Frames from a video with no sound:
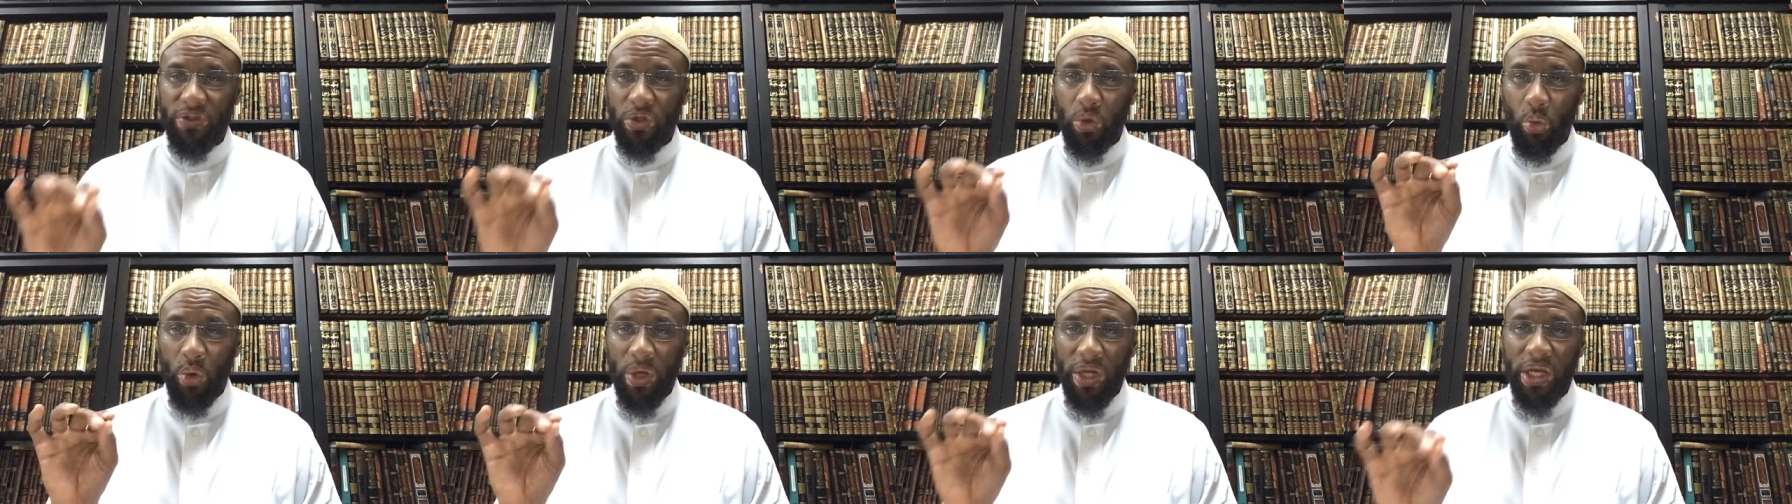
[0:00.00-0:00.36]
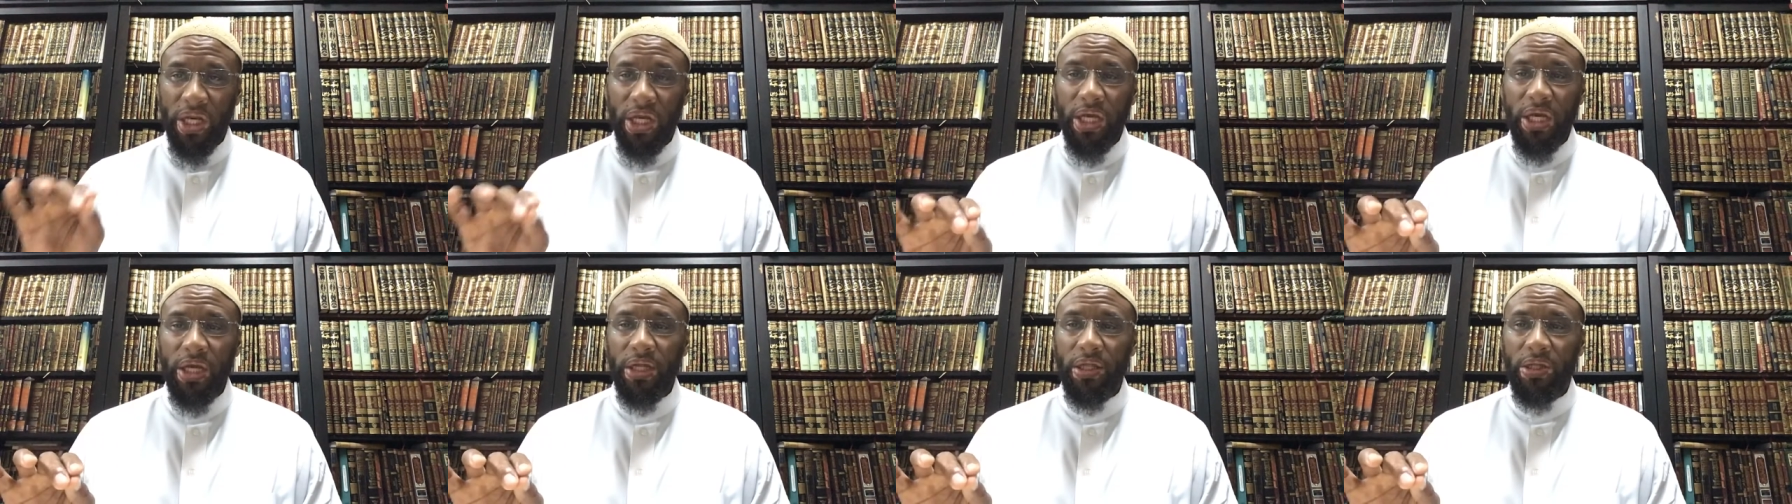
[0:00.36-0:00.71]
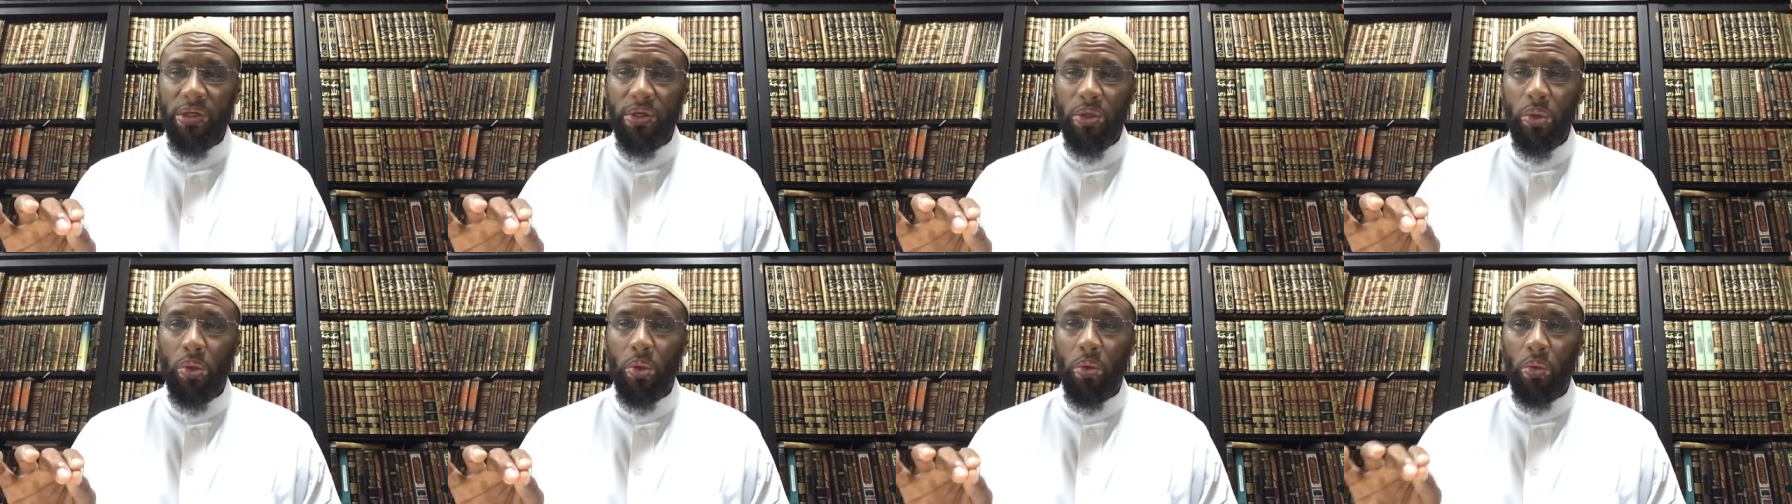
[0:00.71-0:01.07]
So we need
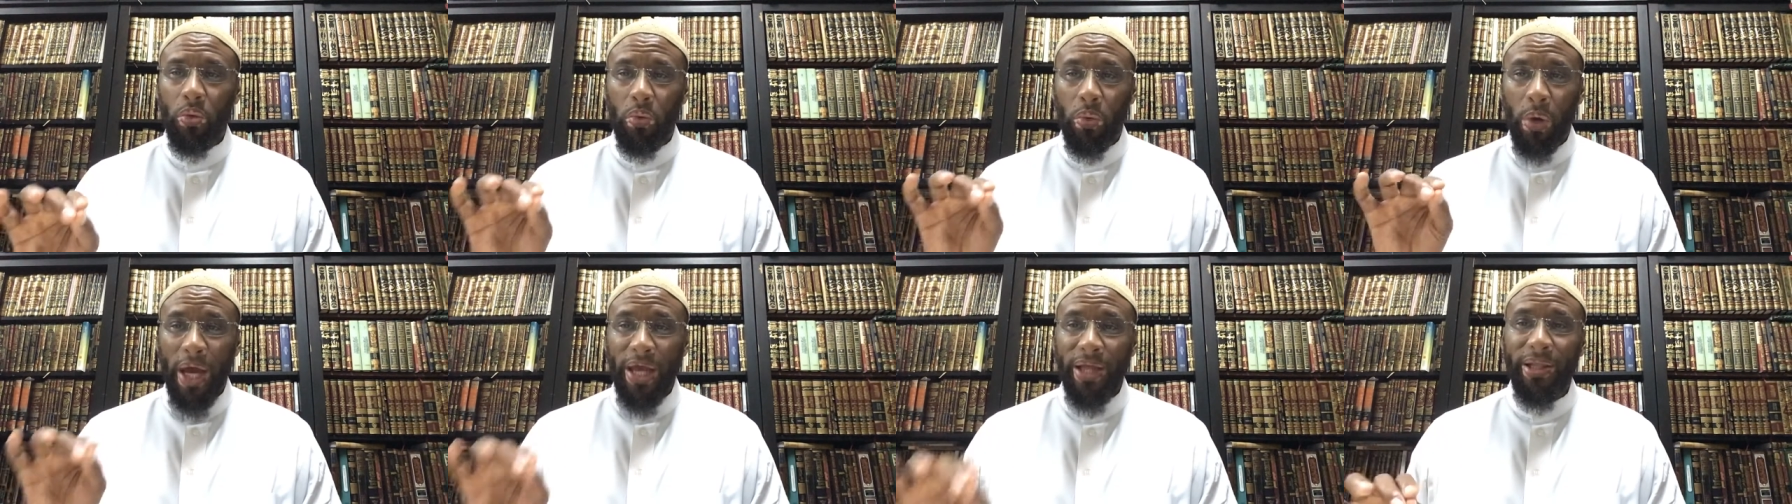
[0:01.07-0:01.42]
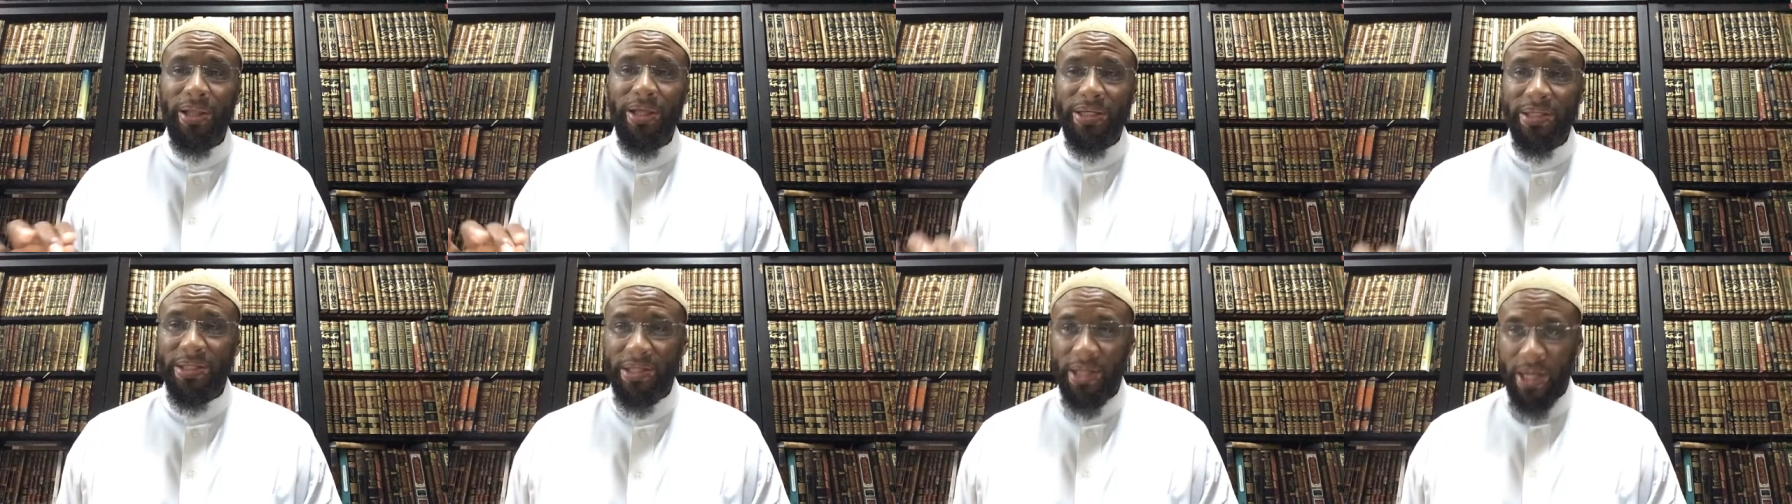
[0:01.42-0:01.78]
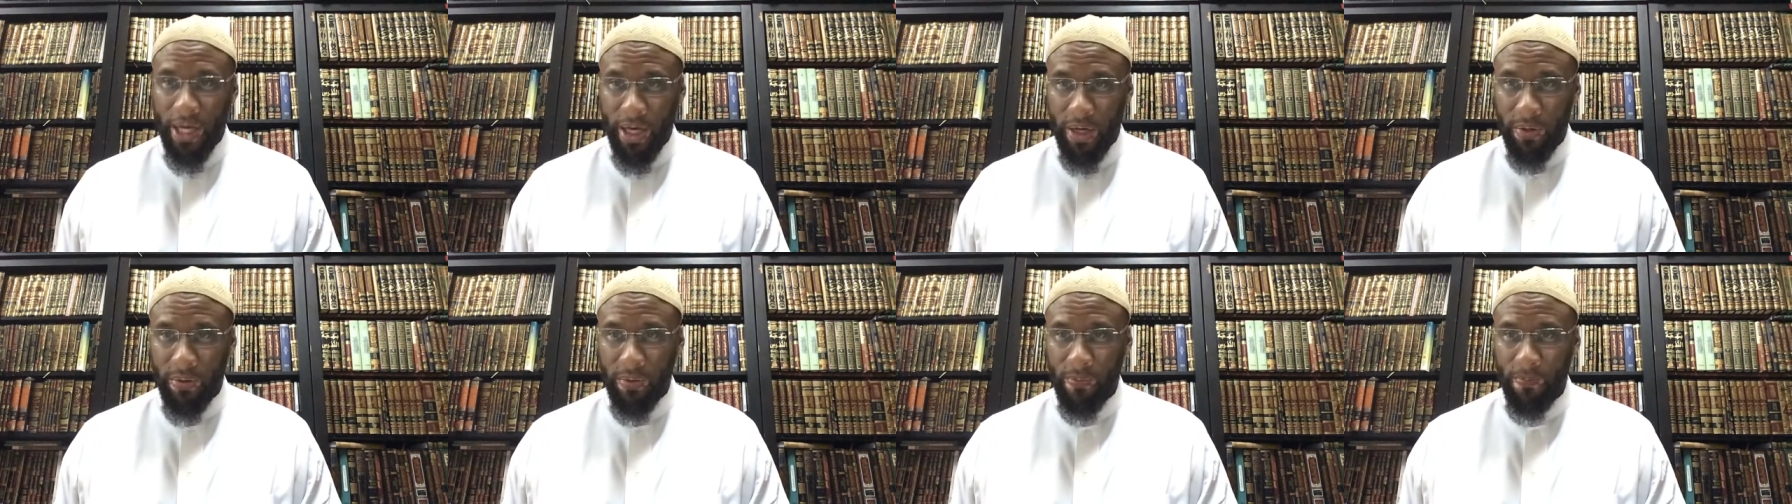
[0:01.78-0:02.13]
to write this
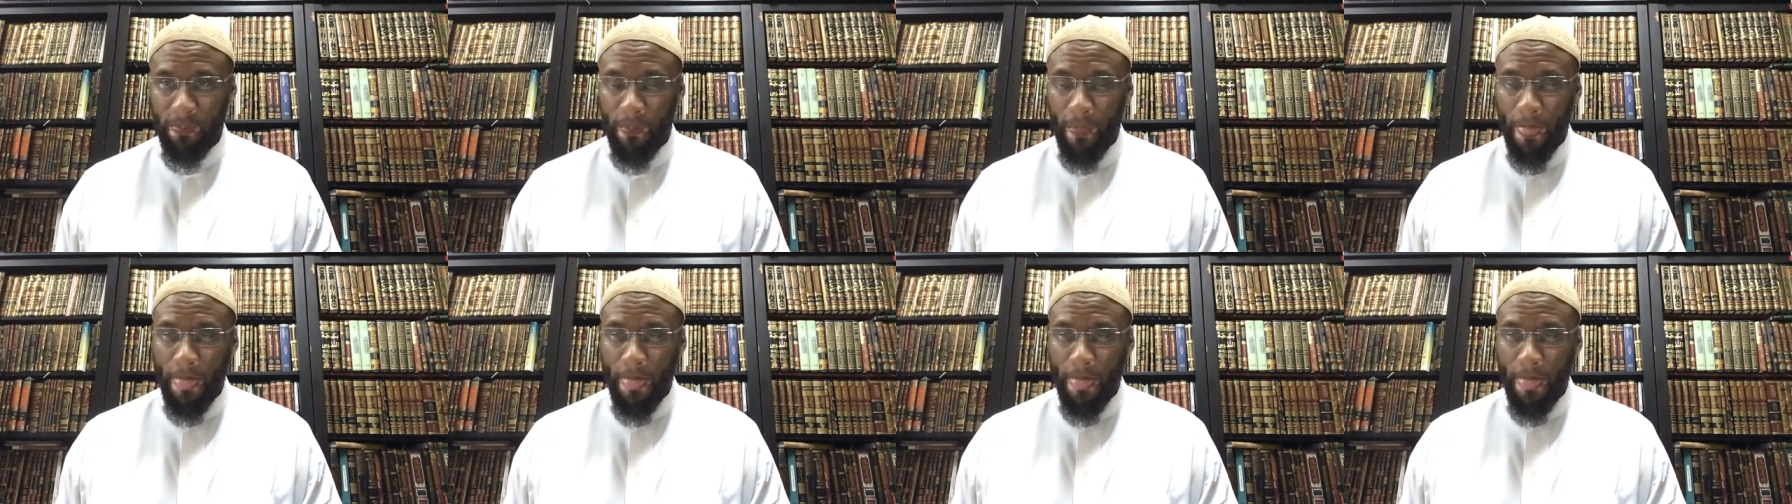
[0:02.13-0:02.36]
down.